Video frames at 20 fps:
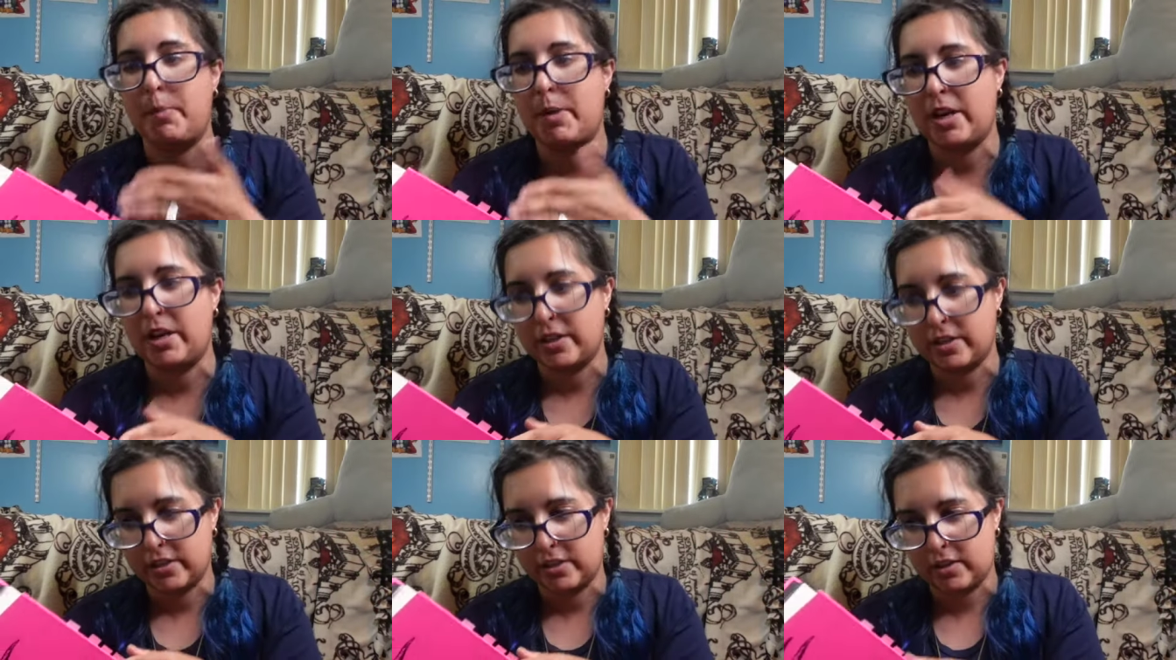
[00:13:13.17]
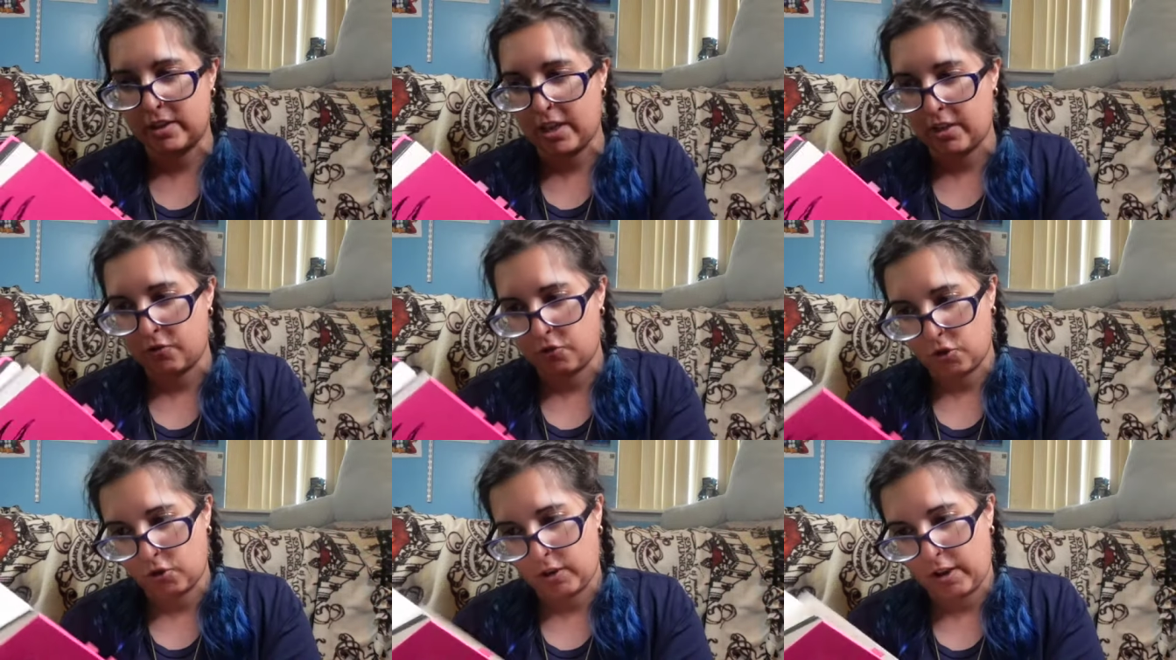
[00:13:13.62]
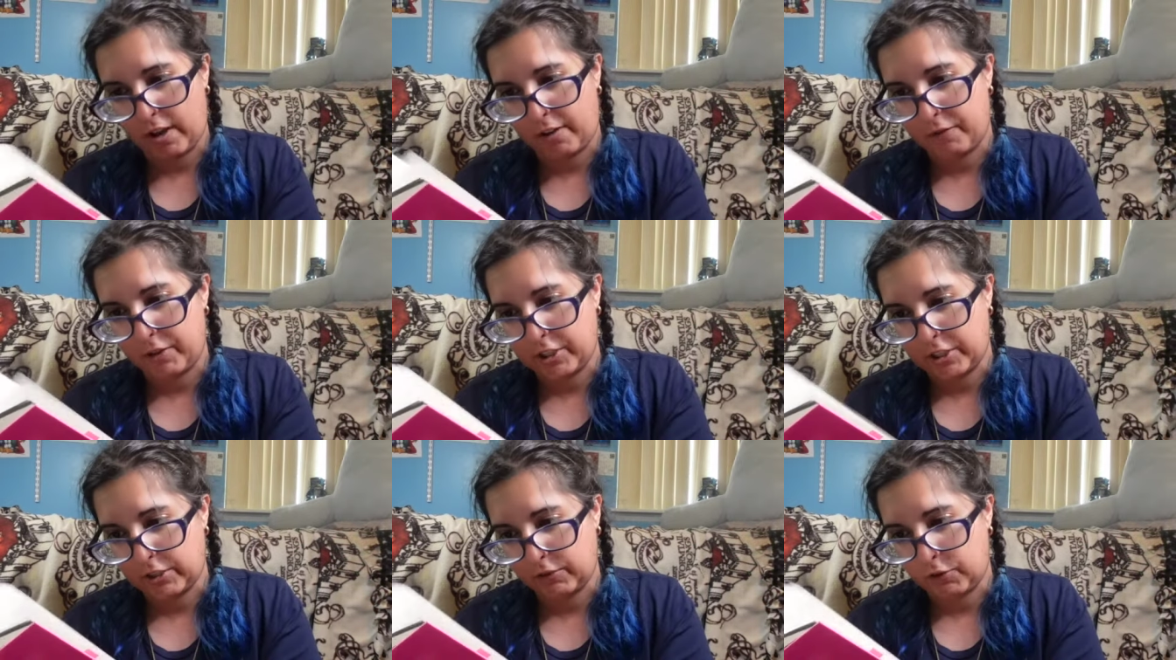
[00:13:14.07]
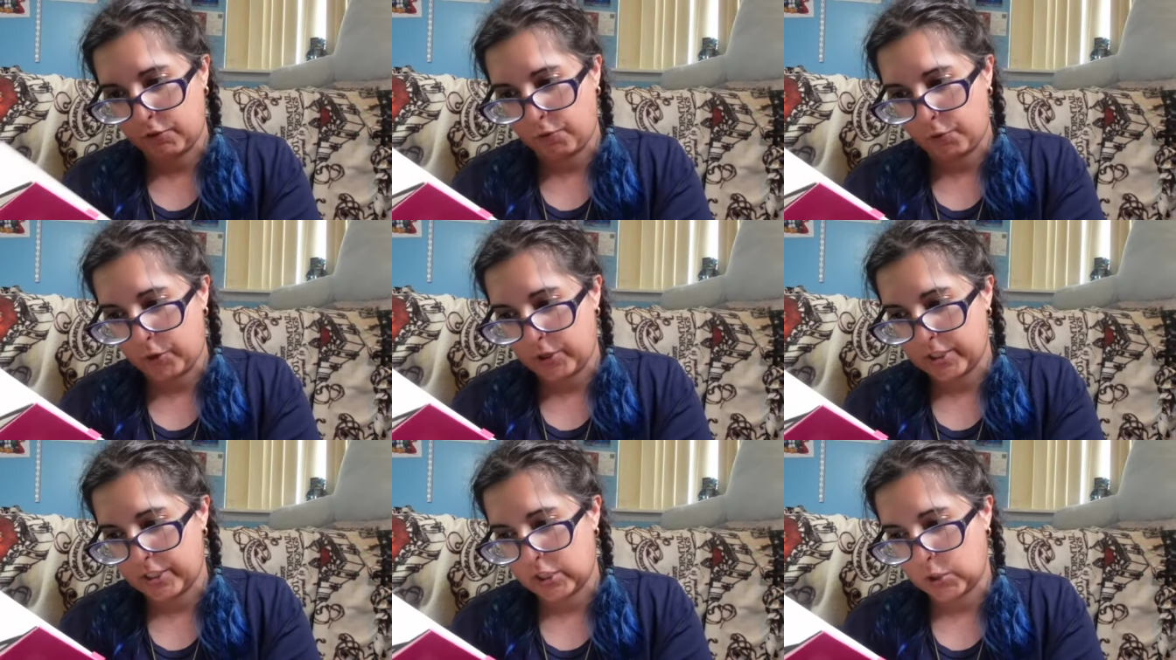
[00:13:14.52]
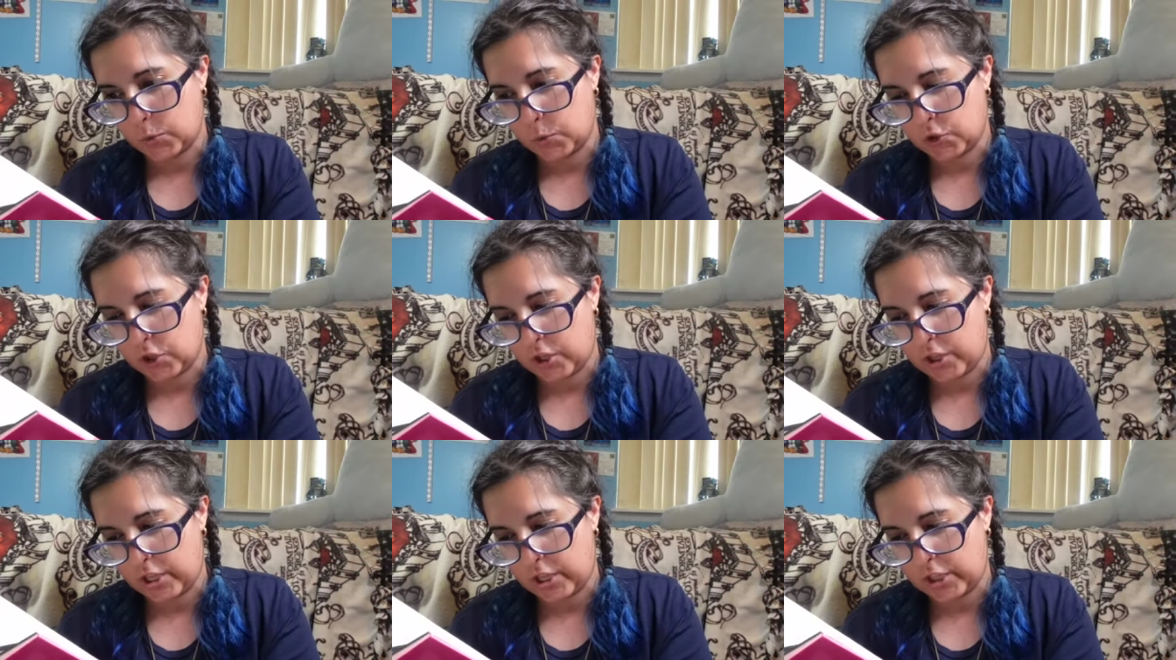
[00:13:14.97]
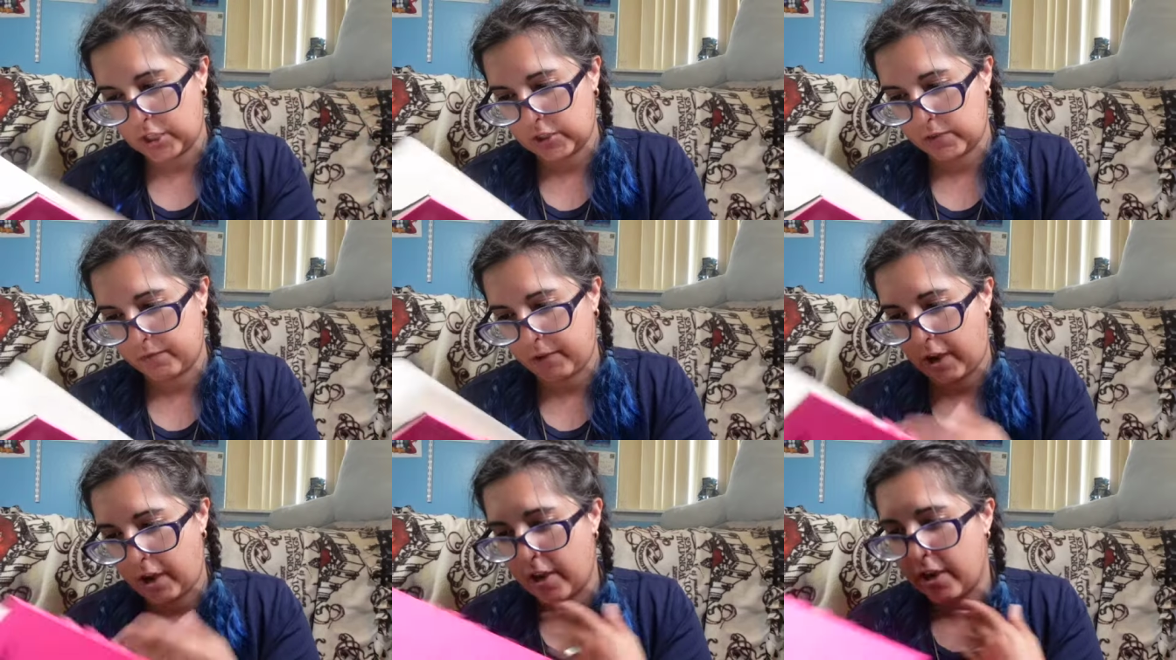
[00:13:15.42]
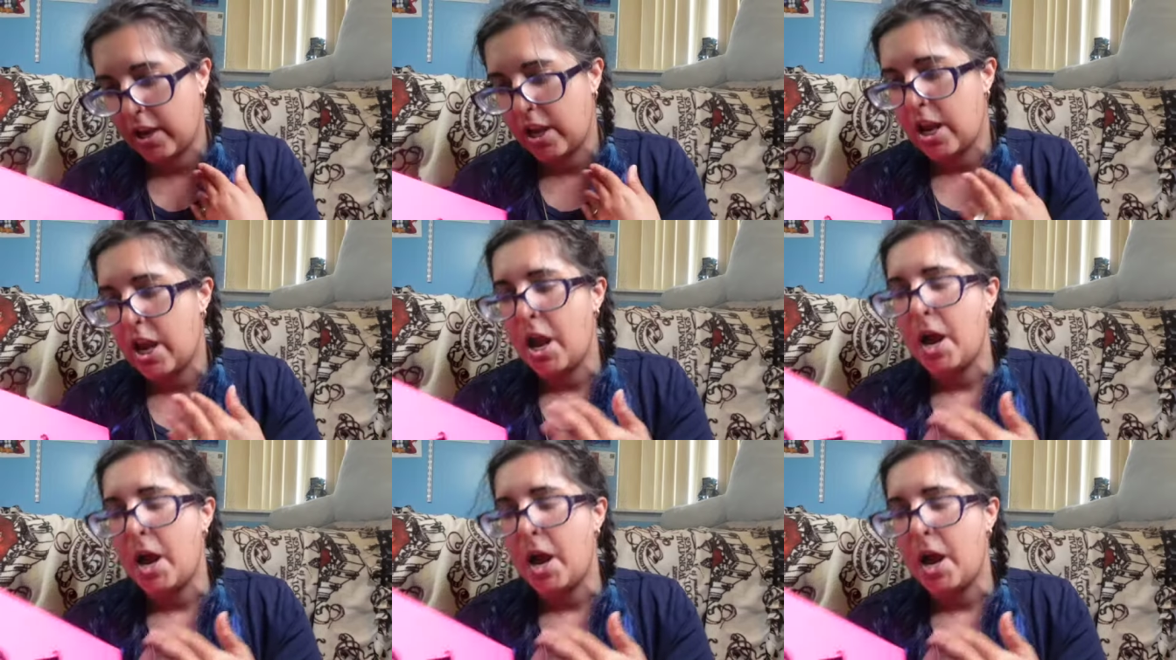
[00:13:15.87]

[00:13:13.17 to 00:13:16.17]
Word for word: because then you'll have like different voices, which I think is fun.